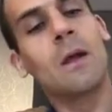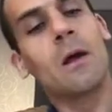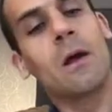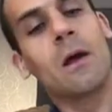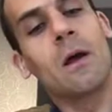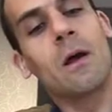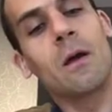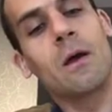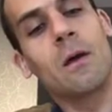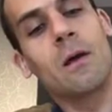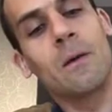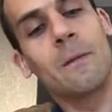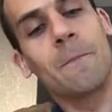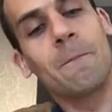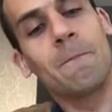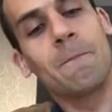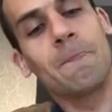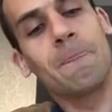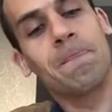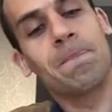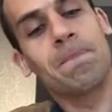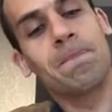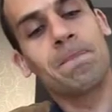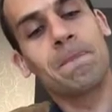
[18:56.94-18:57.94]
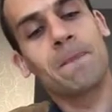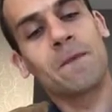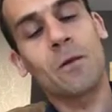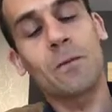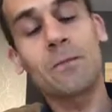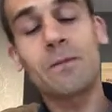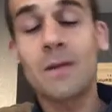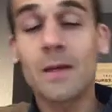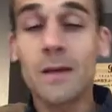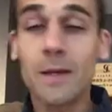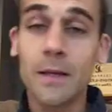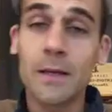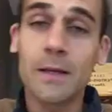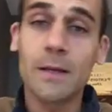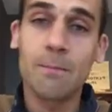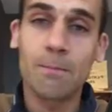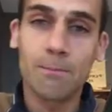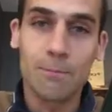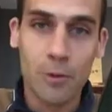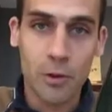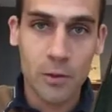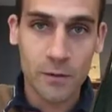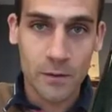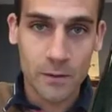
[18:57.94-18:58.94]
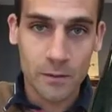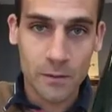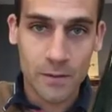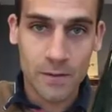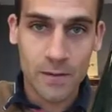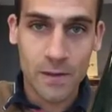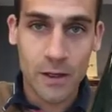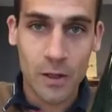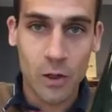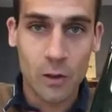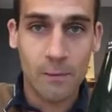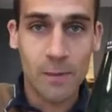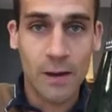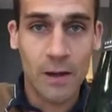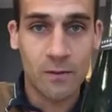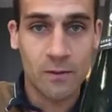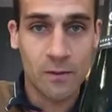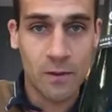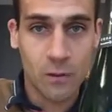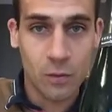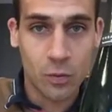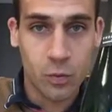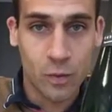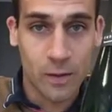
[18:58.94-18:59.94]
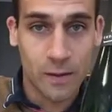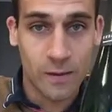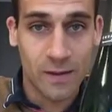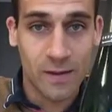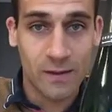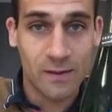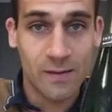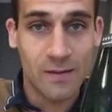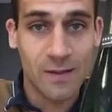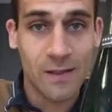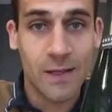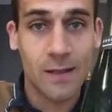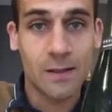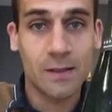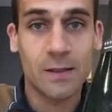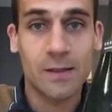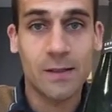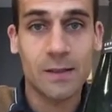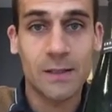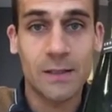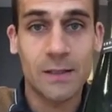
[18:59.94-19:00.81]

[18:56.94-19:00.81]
Something important to say about this one is that